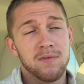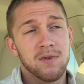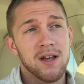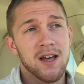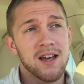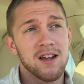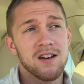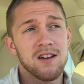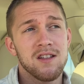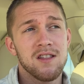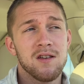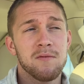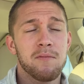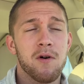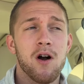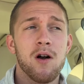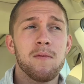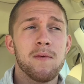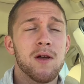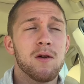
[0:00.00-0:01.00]
Headed to the
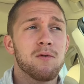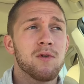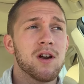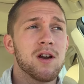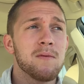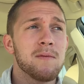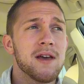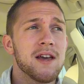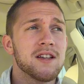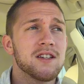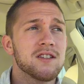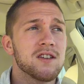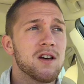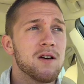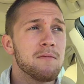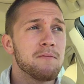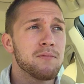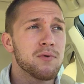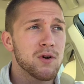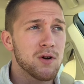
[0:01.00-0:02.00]
apartment. We're going to make
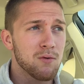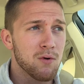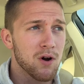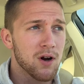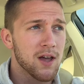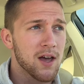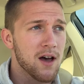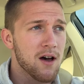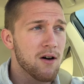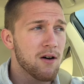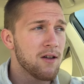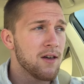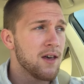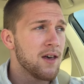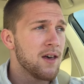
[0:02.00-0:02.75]
some pre-workout.